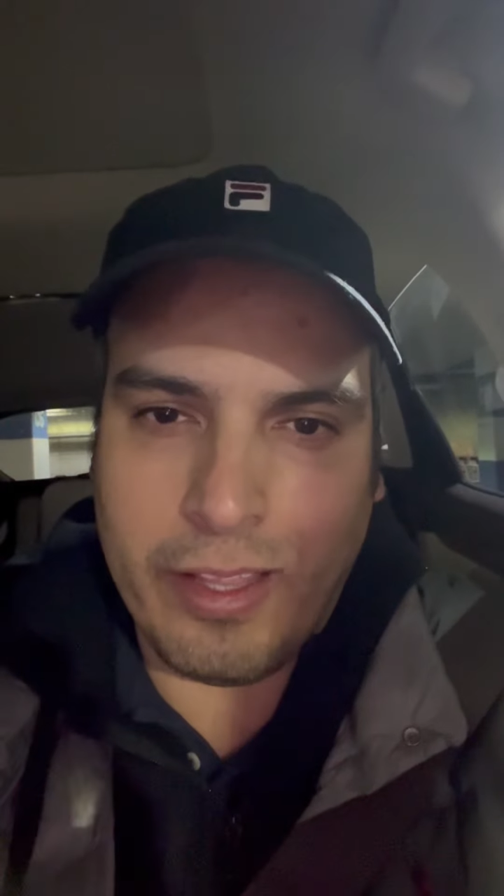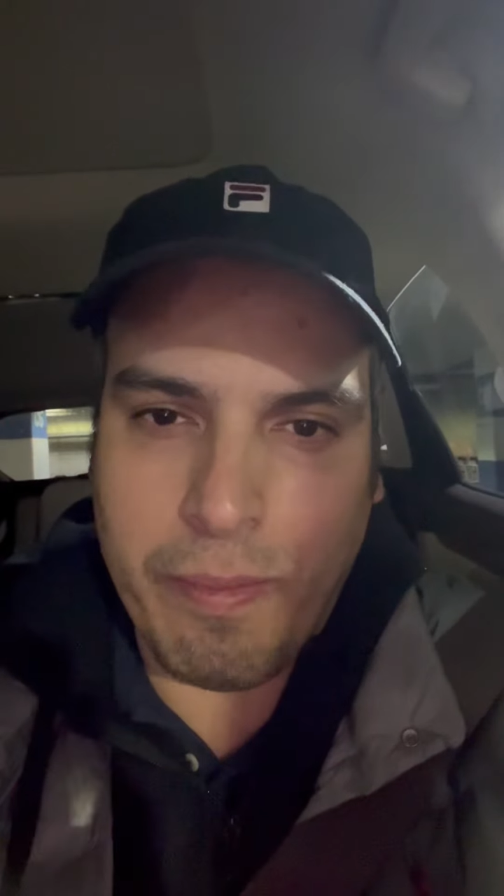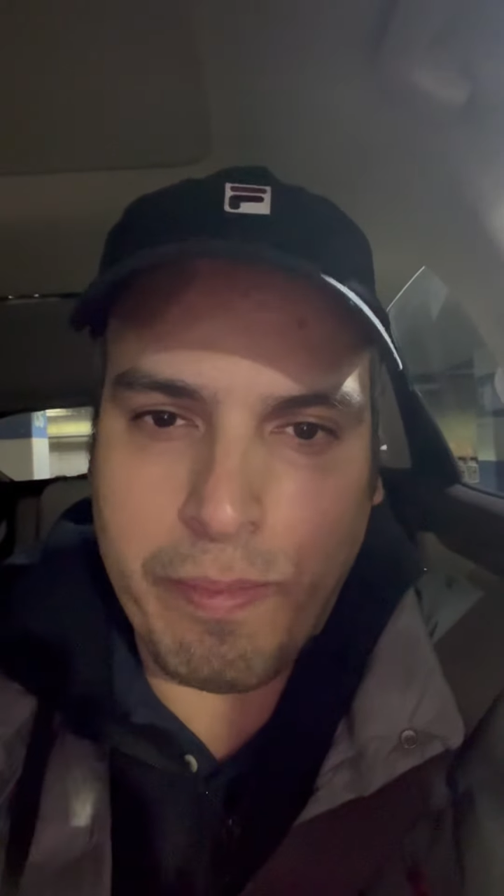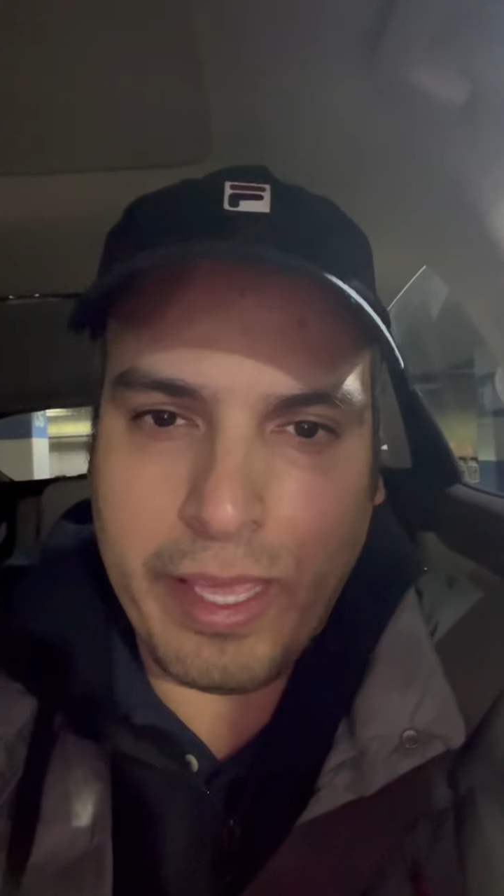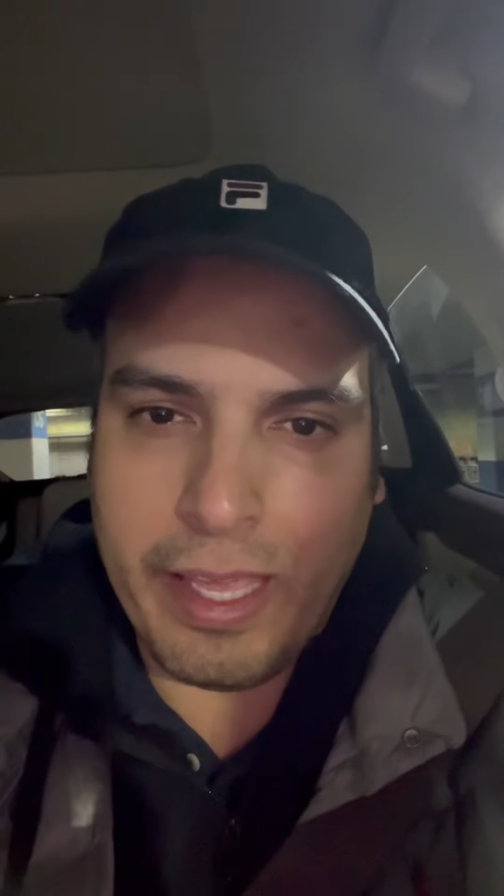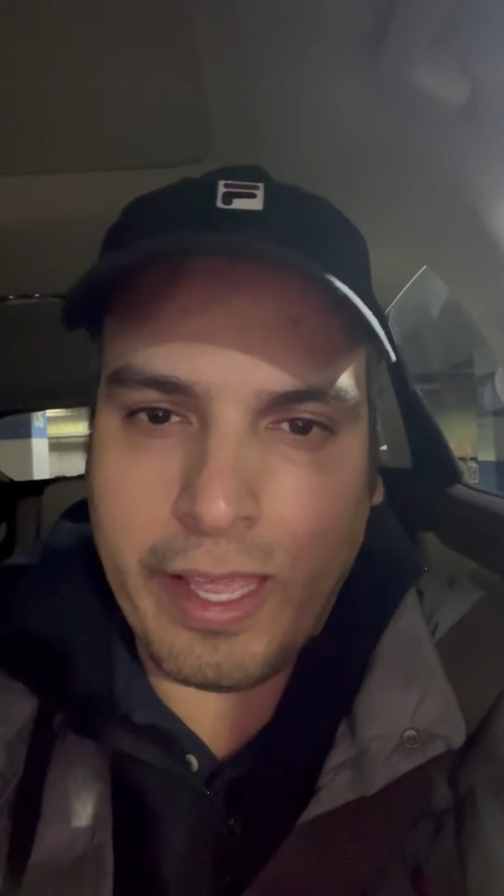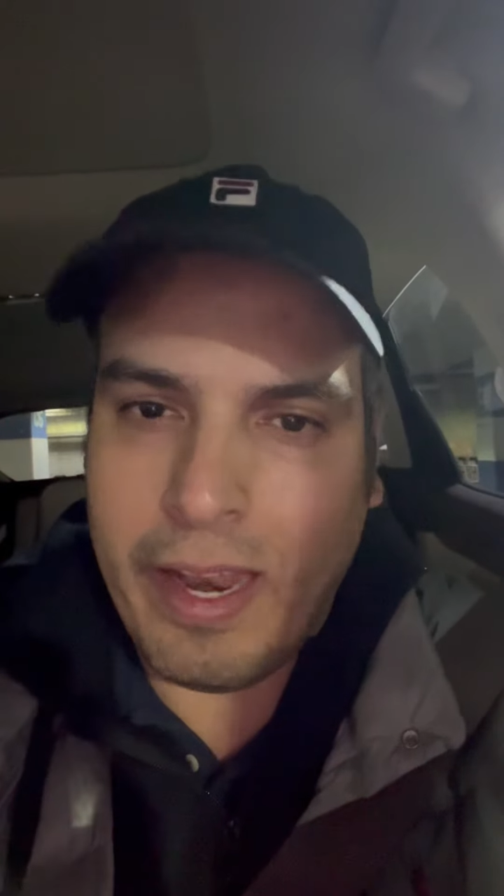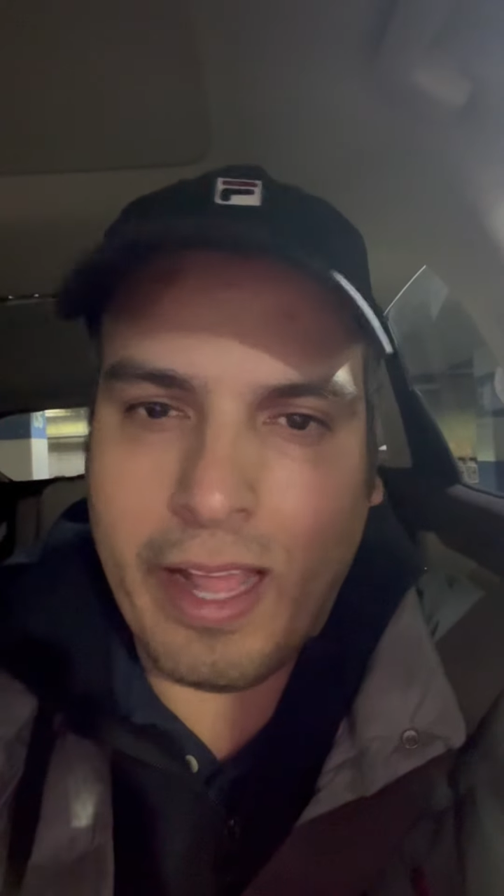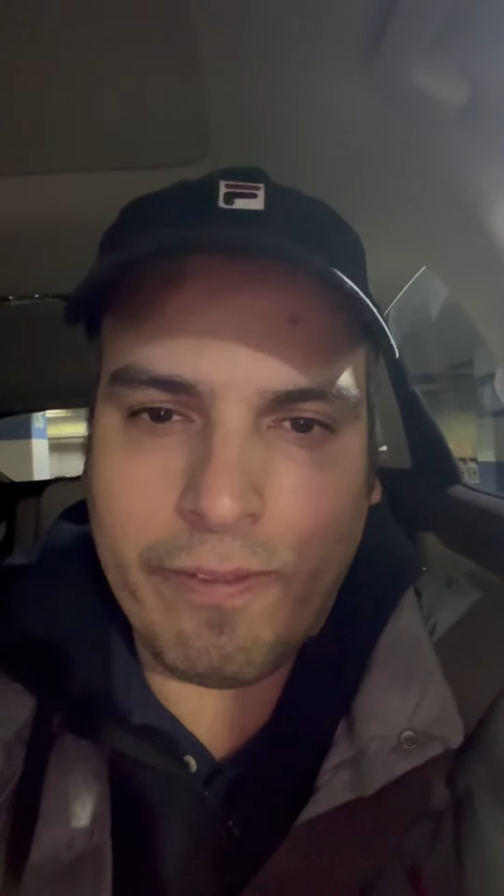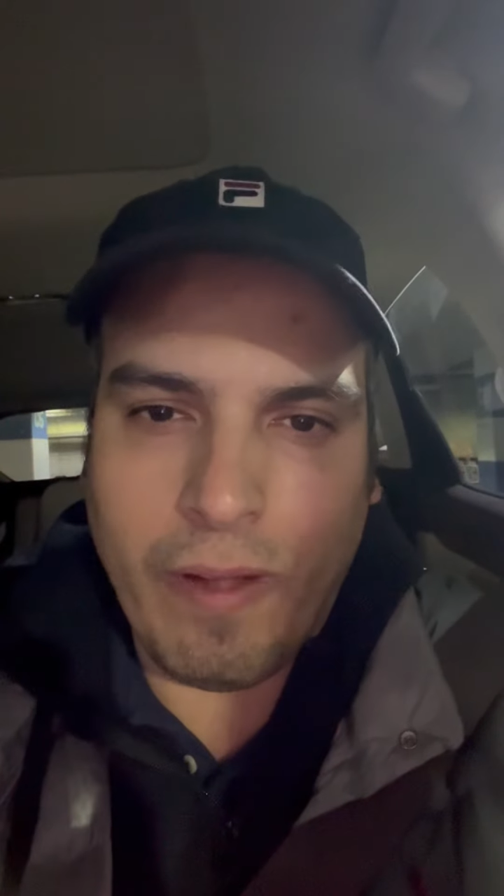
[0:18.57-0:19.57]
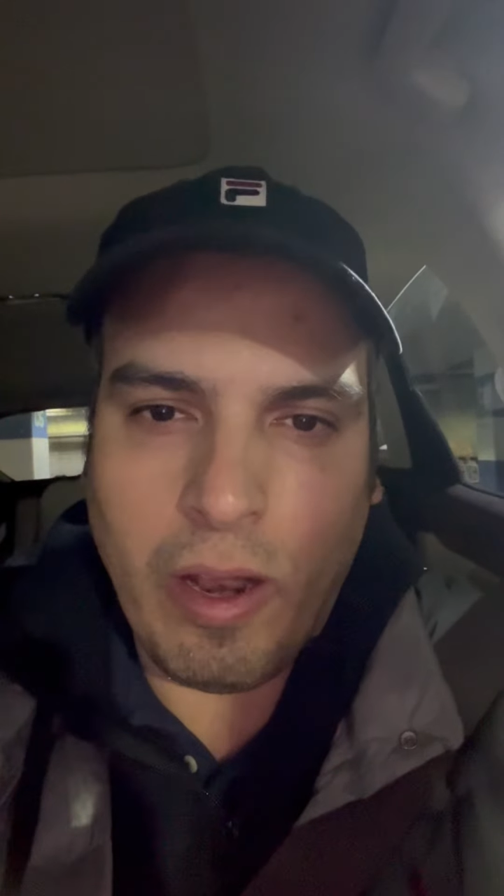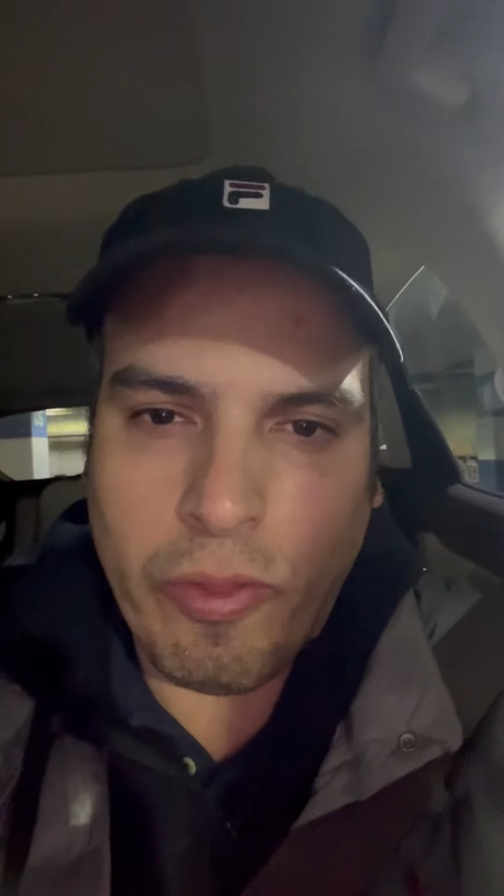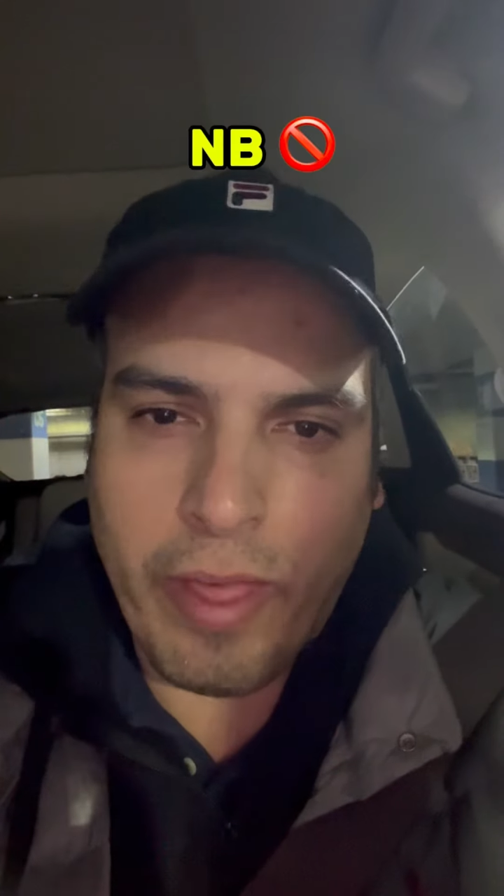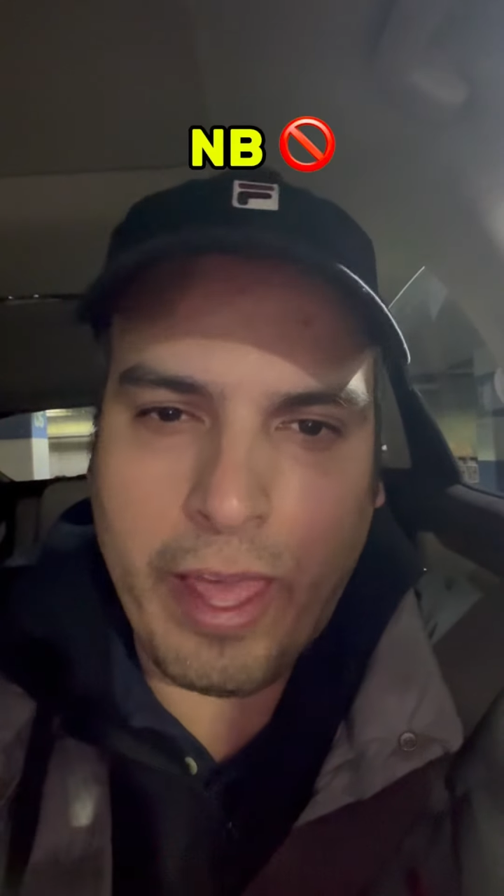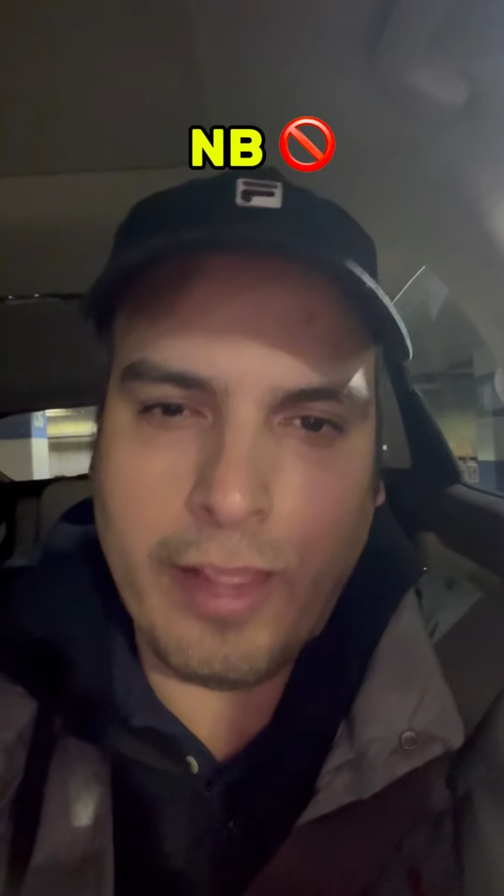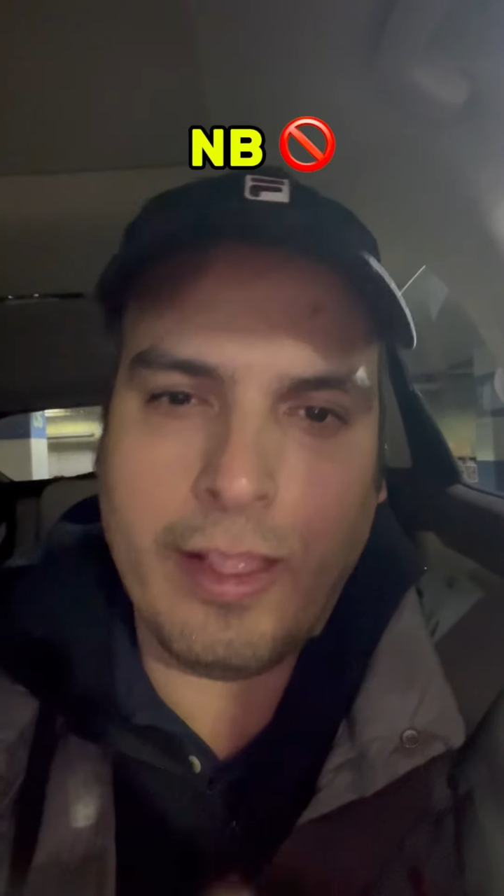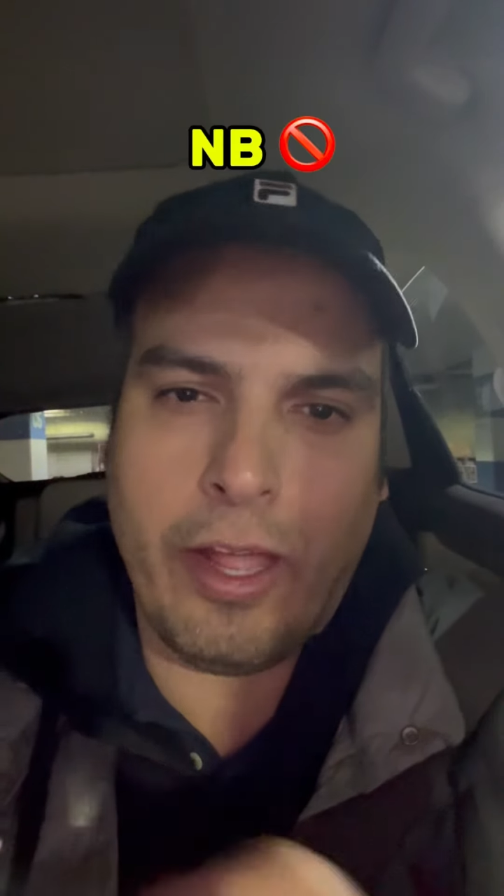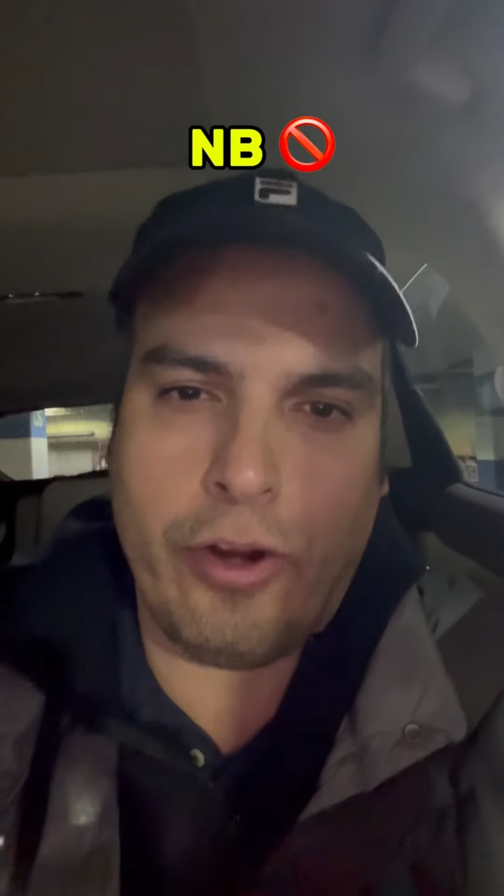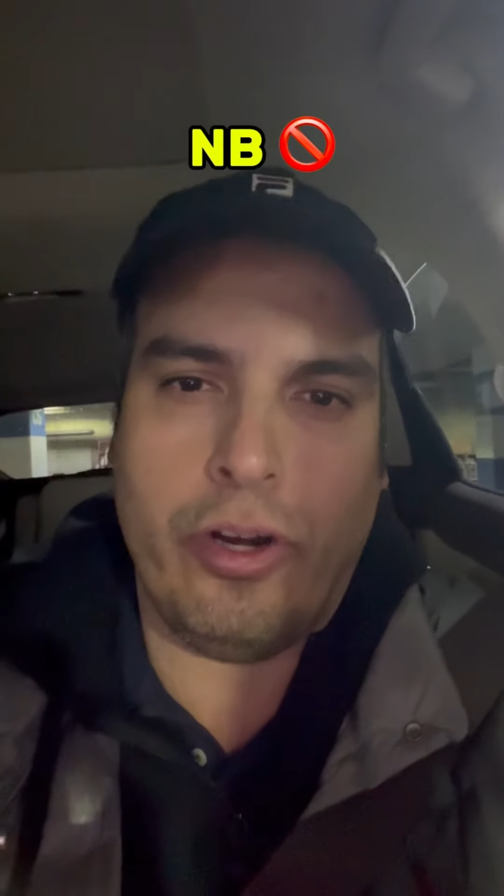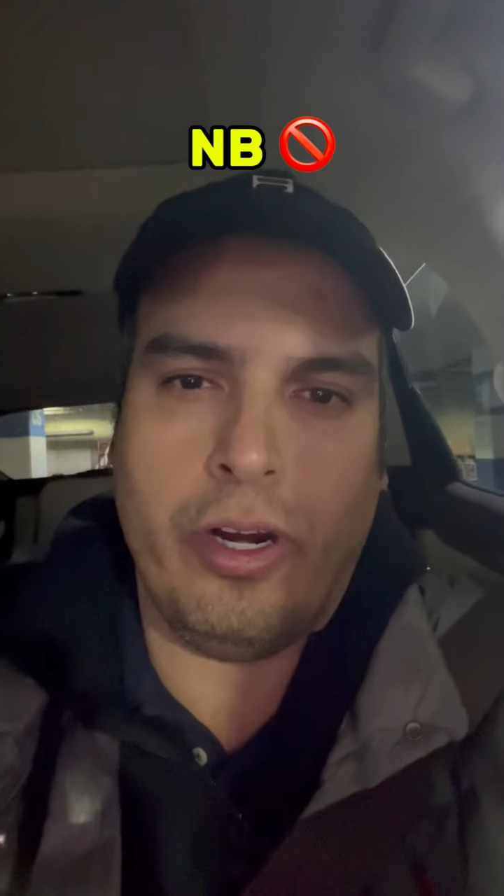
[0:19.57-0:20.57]
the B cannot follow the N
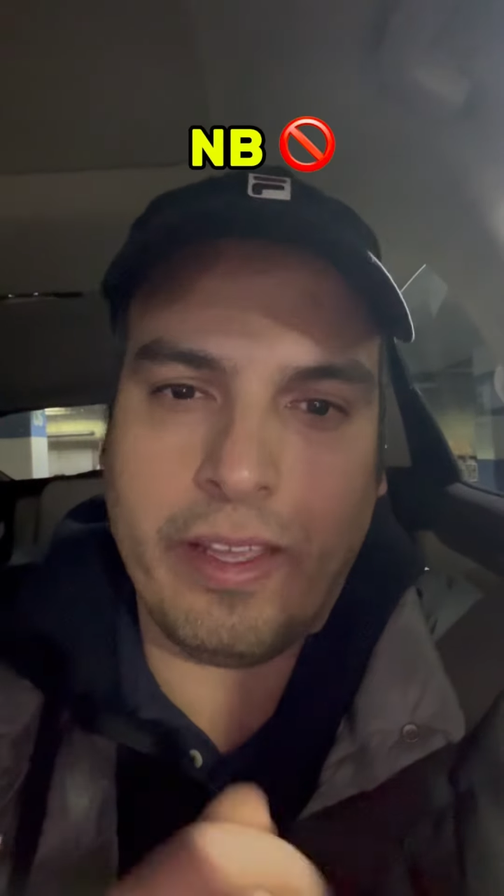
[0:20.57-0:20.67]
letter.